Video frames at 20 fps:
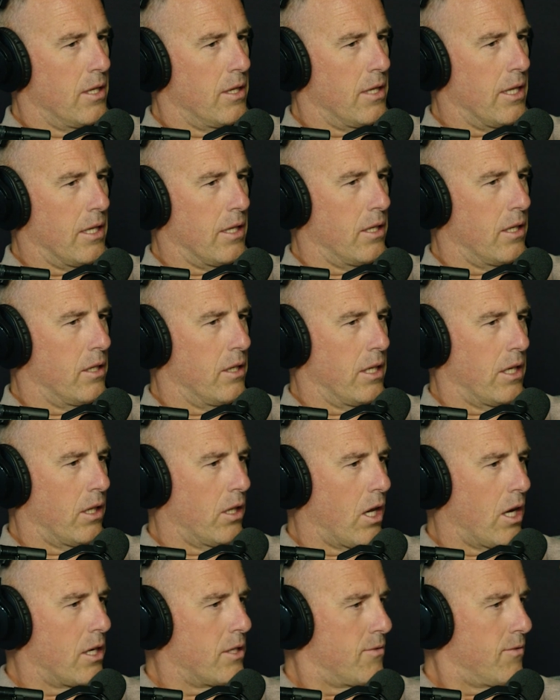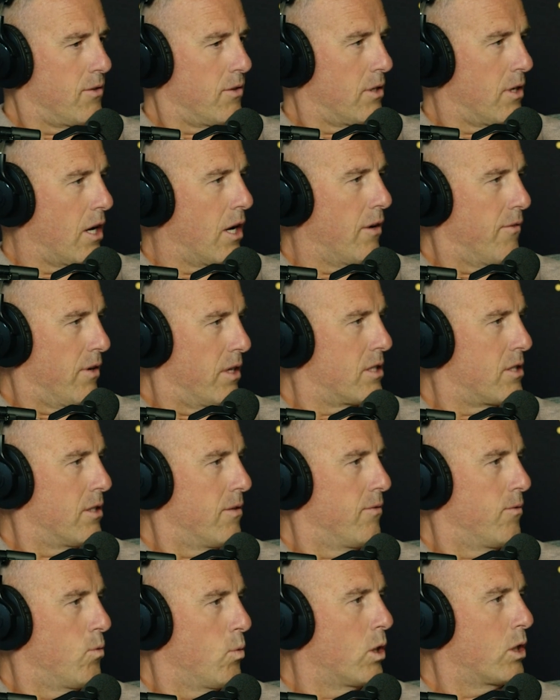that a lot of us
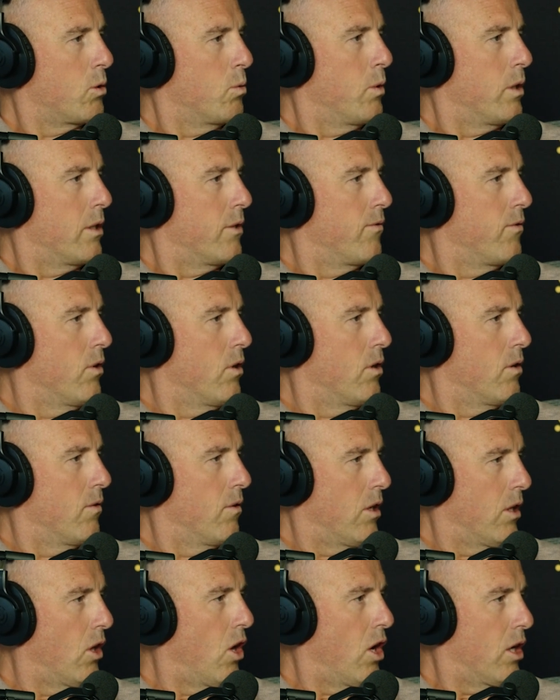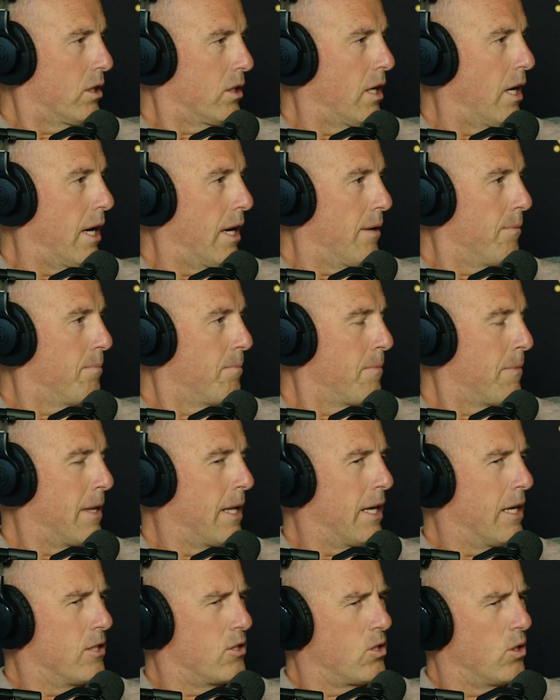have worked with for a long time.
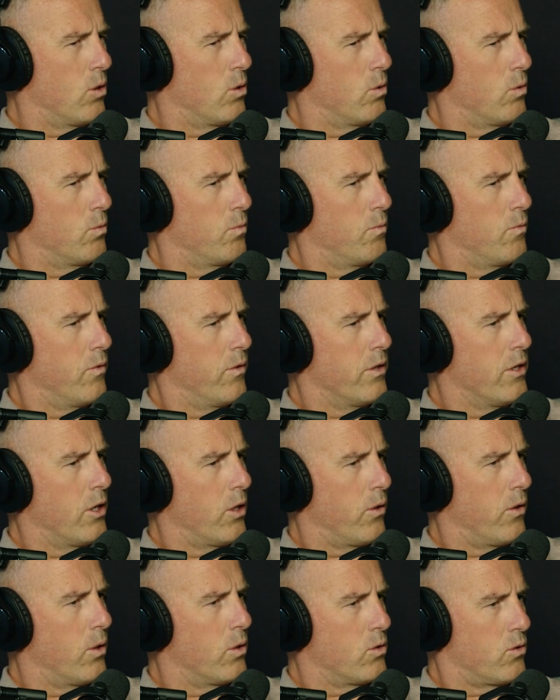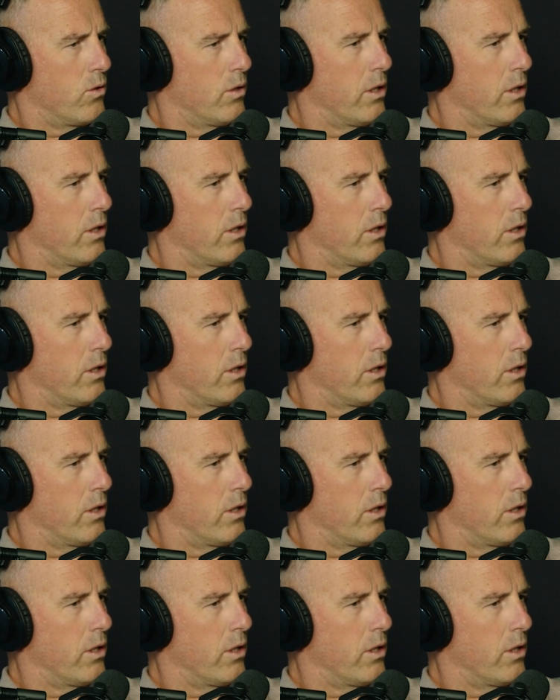And so those